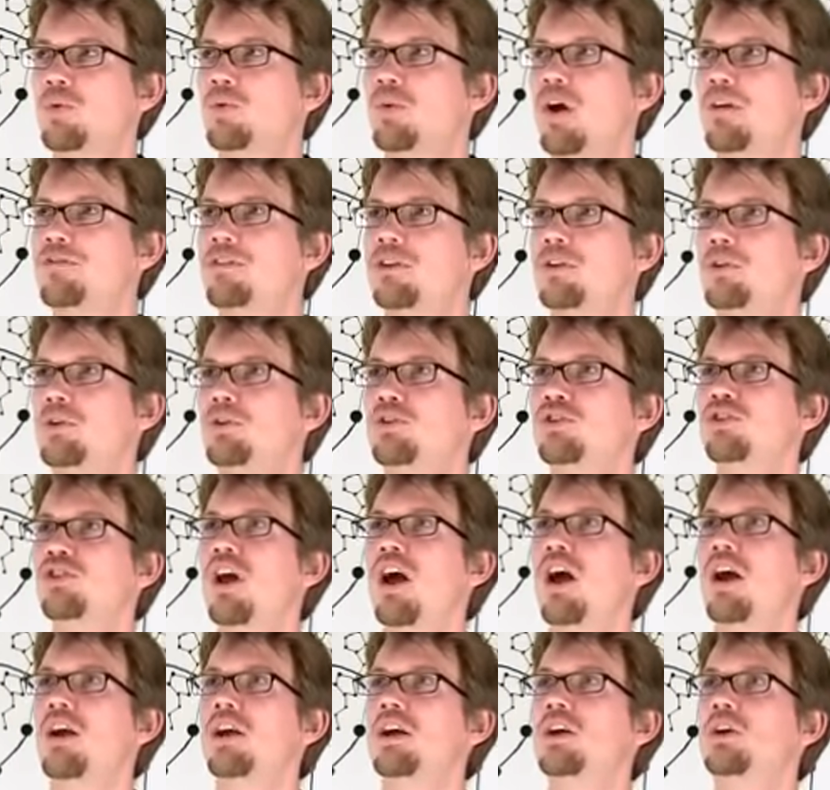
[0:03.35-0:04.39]

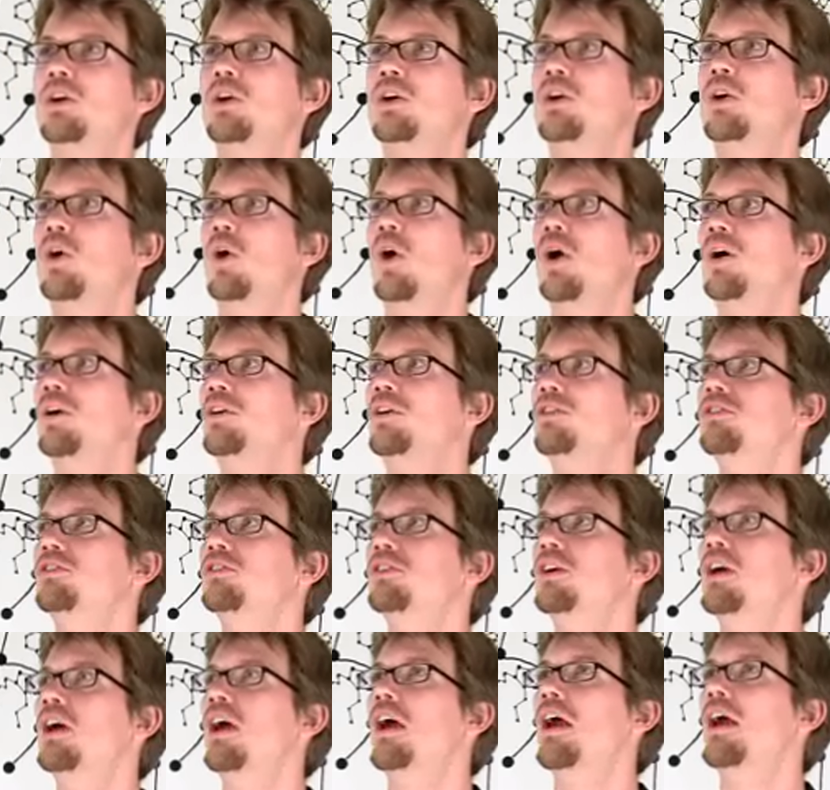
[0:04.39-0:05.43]
revolutionary
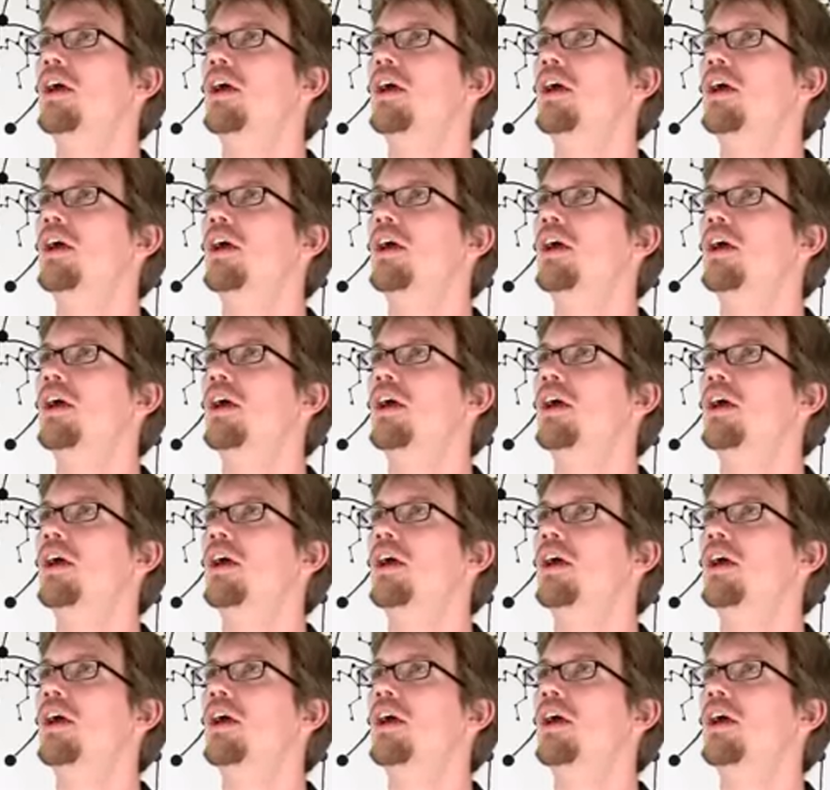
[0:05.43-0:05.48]
course